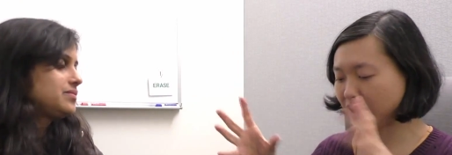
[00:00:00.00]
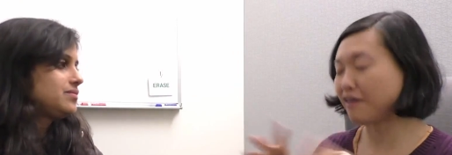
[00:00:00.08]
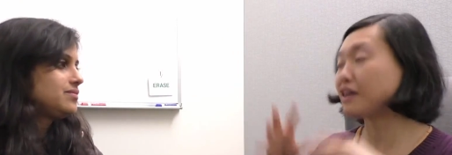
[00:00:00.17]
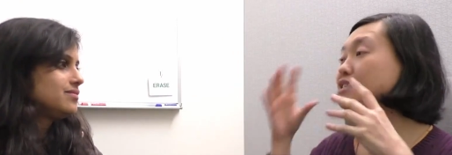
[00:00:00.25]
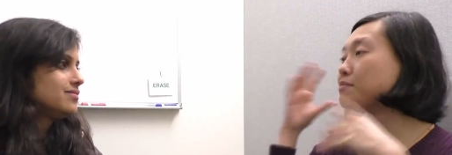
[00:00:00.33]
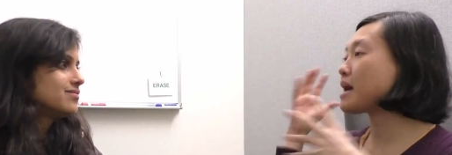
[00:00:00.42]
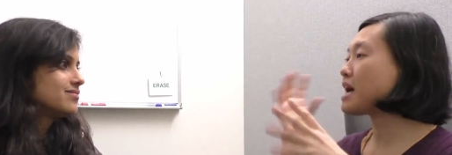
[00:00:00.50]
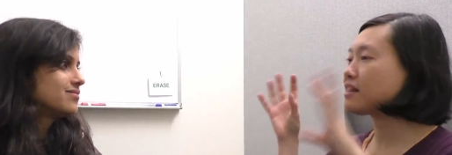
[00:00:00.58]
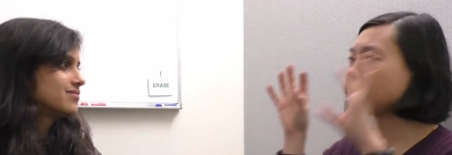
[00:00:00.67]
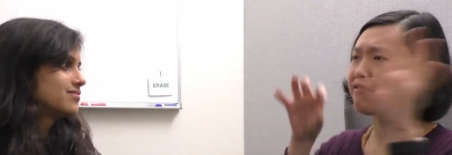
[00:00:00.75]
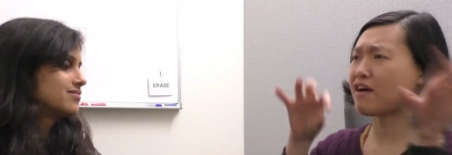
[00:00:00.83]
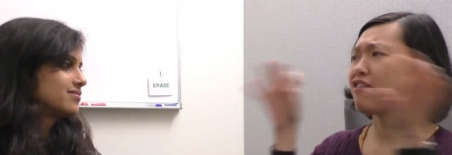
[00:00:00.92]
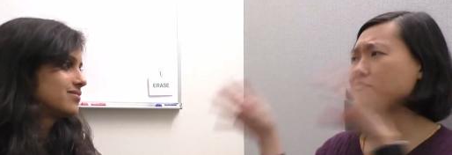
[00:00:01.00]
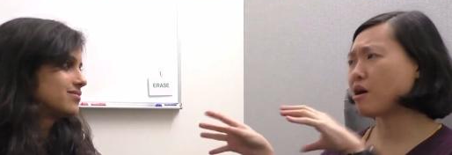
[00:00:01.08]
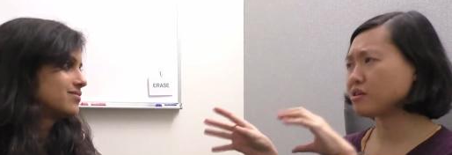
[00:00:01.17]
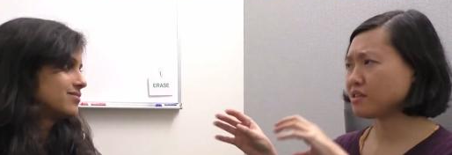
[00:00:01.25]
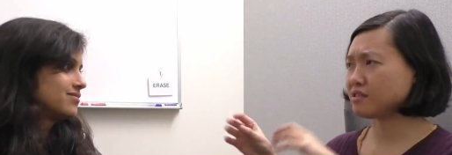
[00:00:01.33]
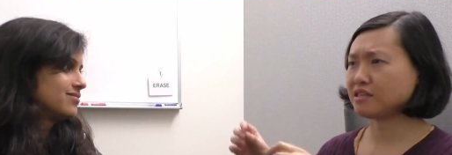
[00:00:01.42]
Speaker 1: because in my head there are five
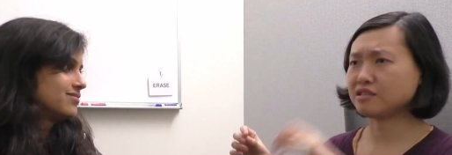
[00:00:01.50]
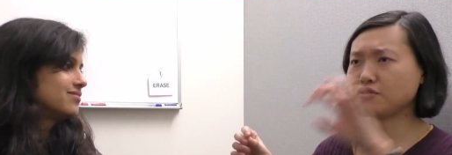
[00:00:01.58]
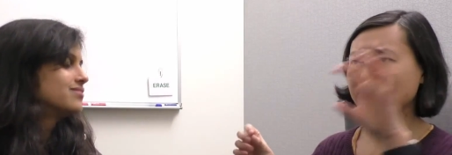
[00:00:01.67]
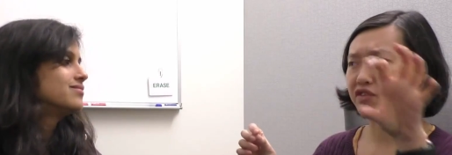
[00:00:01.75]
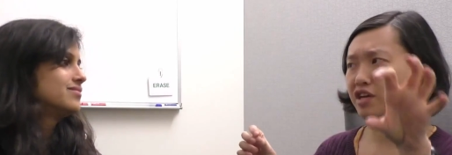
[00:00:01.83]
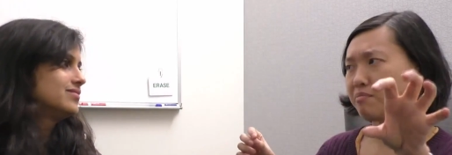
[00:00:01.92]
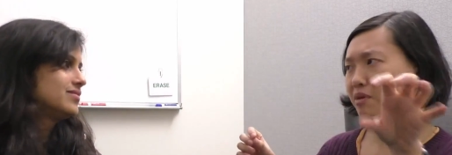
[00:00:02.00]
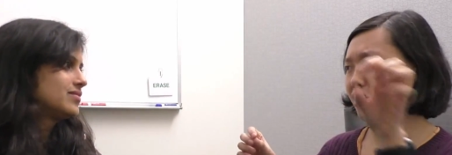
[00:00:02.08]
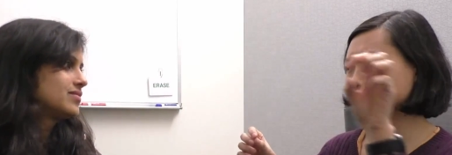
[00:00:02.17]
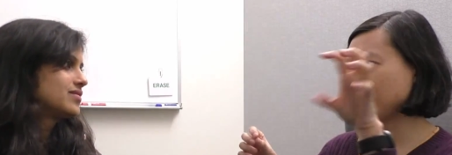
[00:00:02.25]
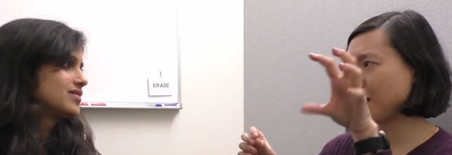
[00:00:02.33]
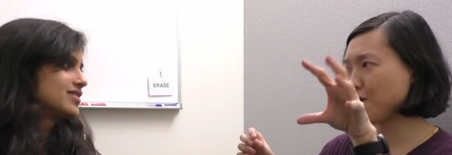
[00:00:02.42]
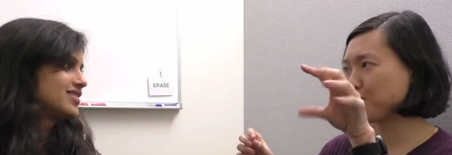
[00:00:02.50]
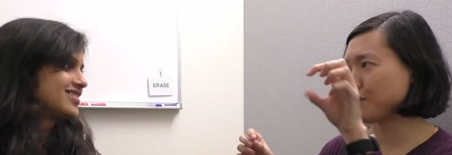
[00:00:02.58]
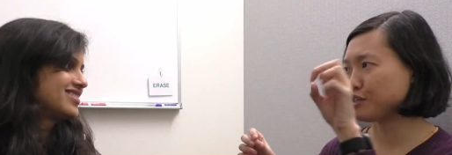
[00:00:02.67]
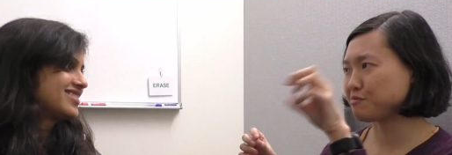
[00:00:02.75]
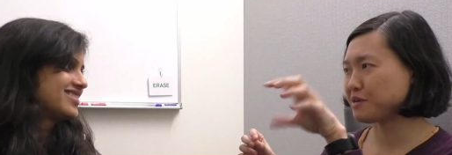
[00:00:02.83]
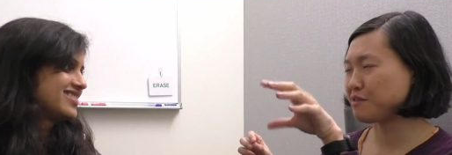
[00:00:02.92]
boxes. There's the mm -hmm. V mm-hmm. box, I
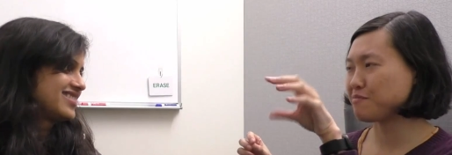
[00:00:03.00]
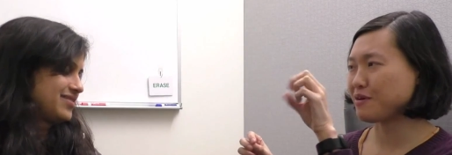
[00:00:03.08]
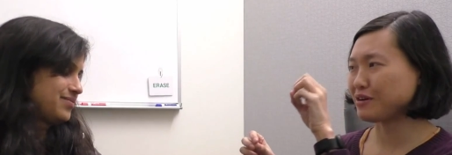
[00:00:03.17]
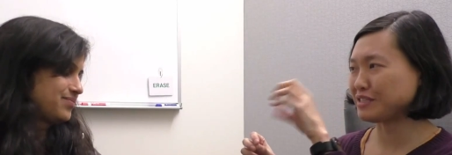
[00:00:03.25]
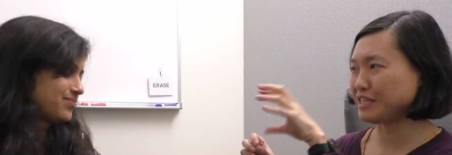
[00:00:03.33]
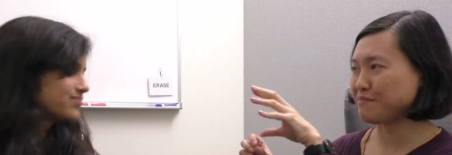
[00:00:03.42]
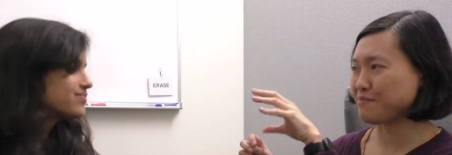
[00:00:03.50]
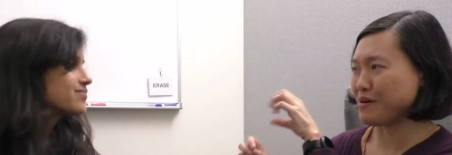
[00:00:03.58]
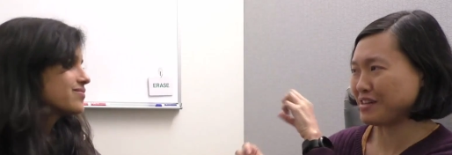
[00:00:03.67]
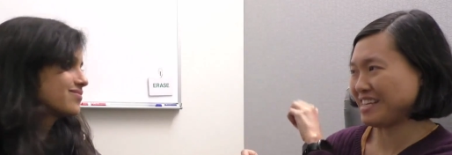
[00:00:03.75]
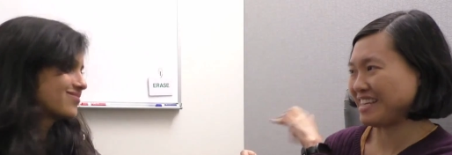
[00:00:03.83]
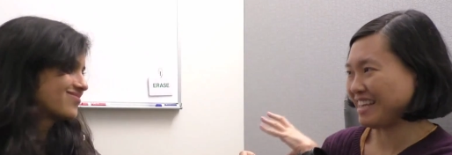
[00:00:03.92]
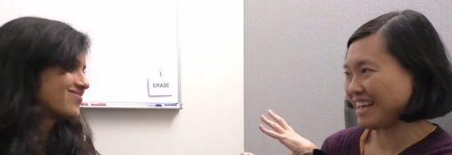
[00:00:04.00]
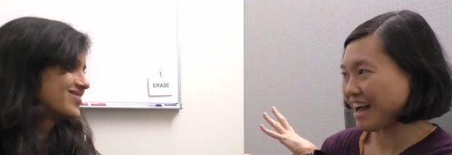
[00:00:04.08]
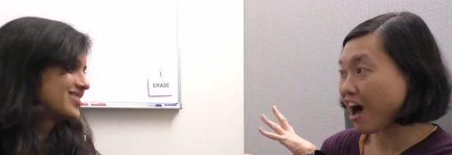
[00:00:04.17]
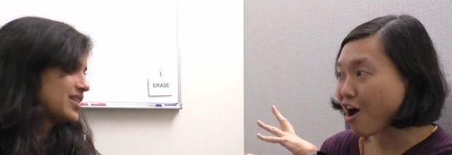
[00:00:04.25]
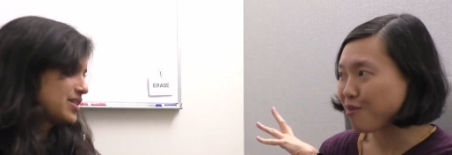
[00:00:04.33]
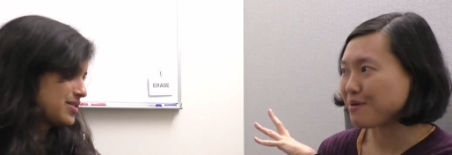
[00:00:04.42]
box, P box, E box, and
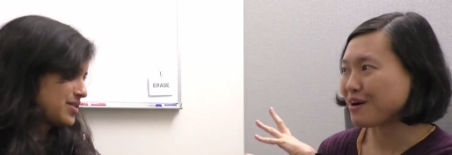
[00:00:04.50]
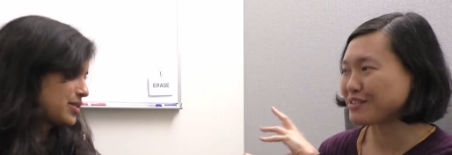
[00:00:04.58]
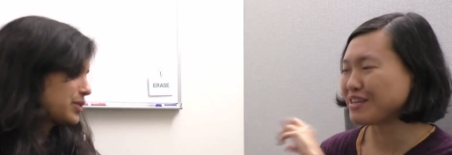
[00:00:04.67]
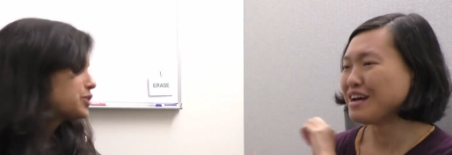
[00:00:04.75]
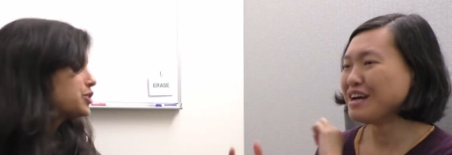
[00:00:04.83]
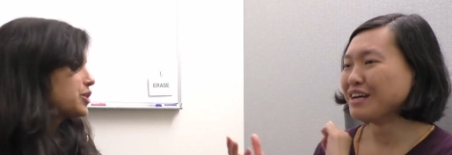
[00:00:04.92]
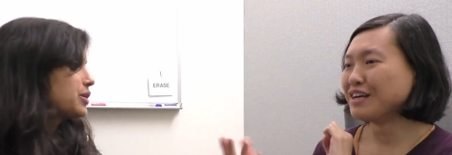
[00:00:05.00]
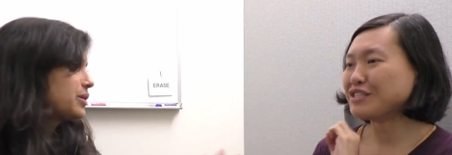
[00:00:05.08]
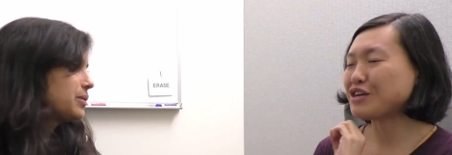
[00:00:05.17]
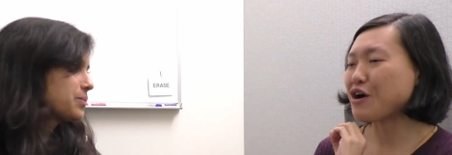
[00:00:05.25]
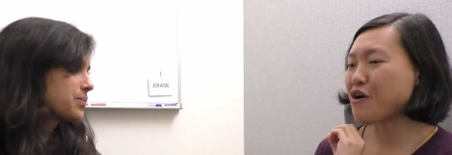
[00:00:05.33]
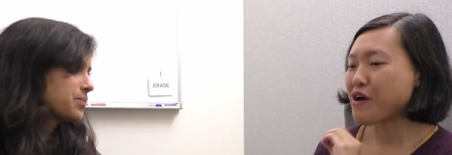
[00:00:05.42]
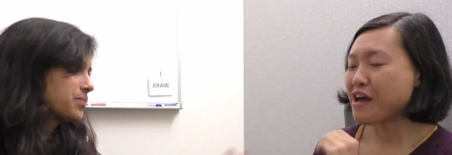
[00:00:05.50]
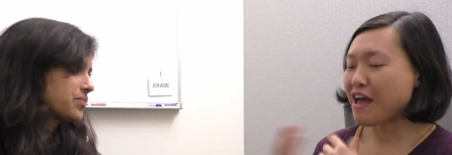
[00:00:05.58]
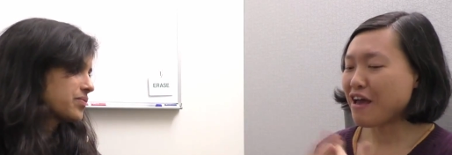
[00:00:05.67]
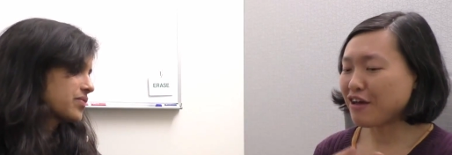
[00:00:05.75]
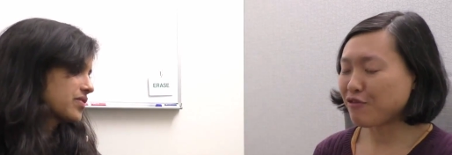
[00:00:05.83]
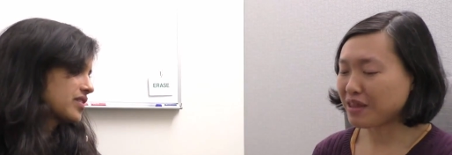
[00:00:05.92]
R box. Sure. So
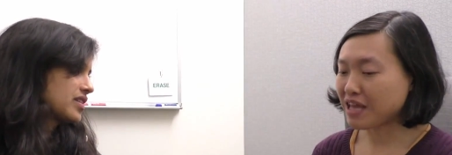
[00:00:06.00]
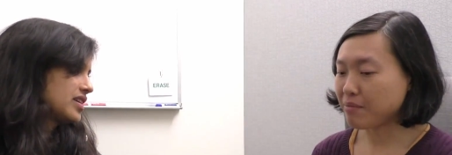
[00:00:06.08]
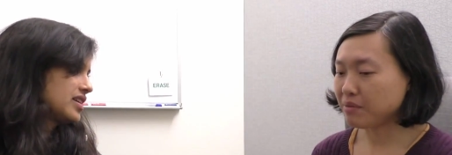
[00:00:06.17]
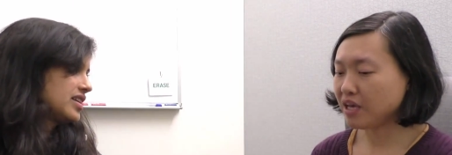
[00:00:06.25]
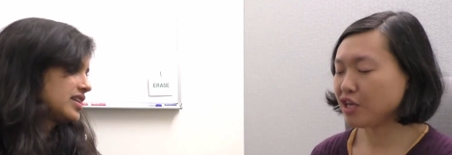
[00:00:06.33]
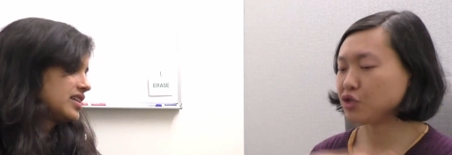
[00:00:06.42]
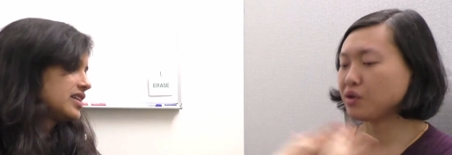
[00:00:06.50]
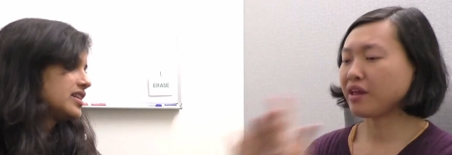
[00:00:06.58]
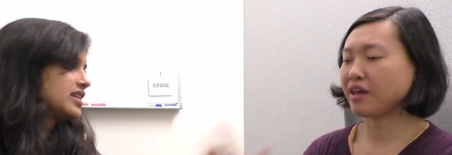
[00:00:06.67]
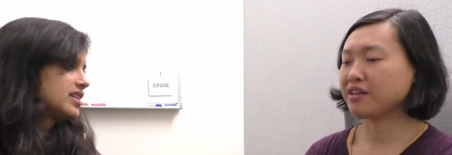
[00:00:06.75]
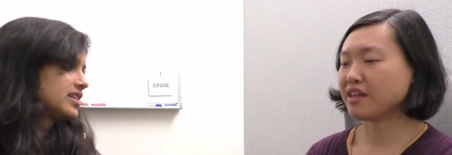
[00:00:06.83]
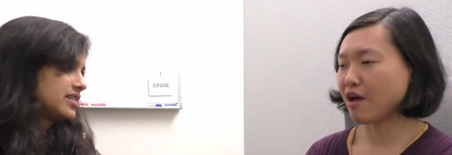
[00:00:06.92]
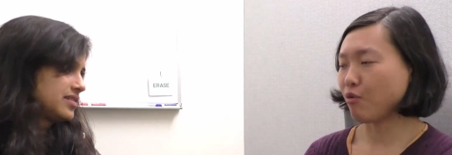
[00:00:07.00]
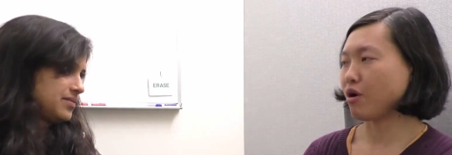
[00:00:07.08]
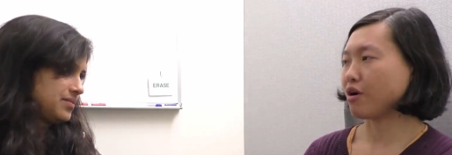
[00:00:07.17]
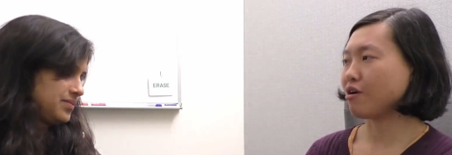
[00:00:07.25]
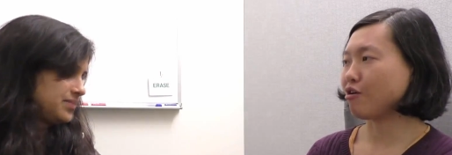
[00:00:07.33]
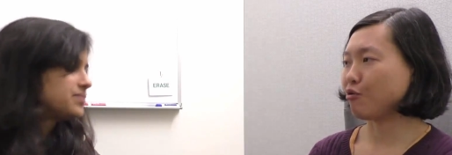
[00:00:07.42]
when I'm issuing a
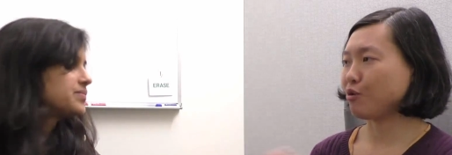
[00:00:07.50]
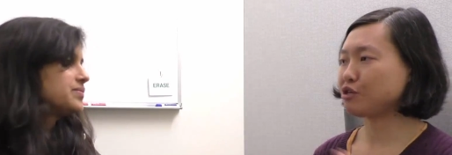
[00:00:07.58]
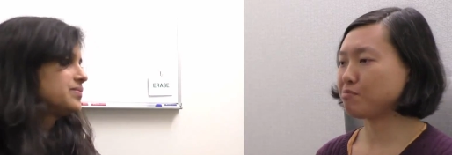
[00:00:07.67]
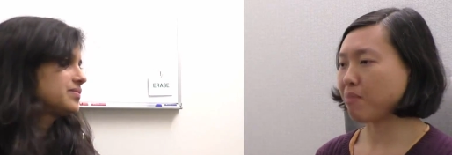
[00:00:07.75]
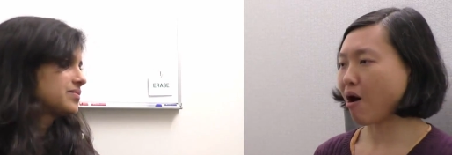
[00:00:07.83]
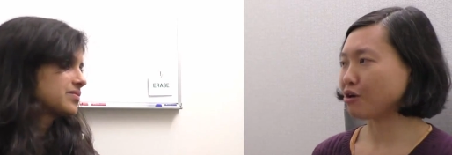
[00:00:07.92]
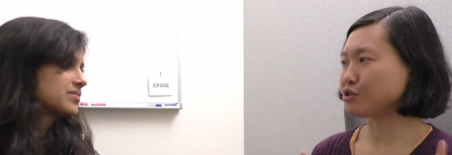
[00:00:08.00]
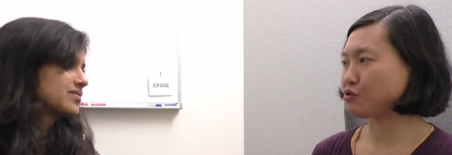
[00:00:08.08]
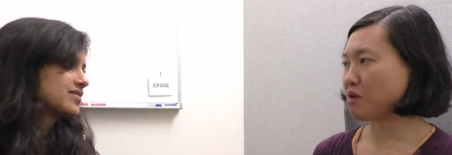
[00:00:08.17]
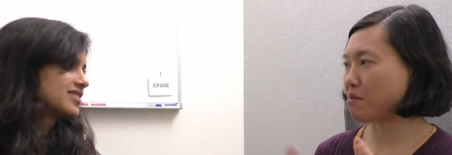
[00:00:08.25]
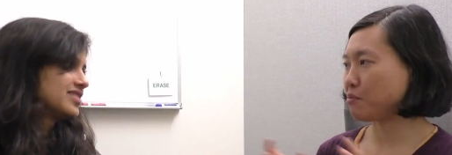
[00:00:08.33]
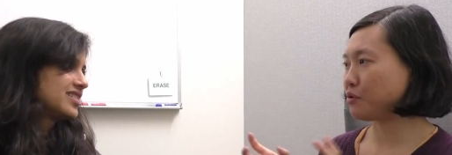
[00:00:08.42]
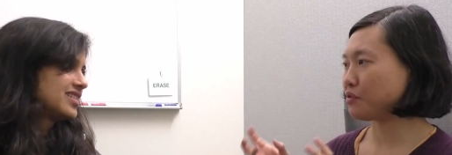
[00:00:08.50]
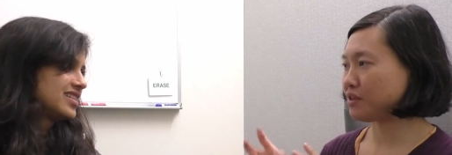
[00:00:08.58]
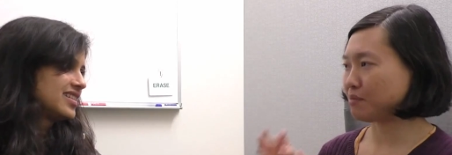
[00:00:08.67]
network call, mm -hmm. which mm-hmm. box do I put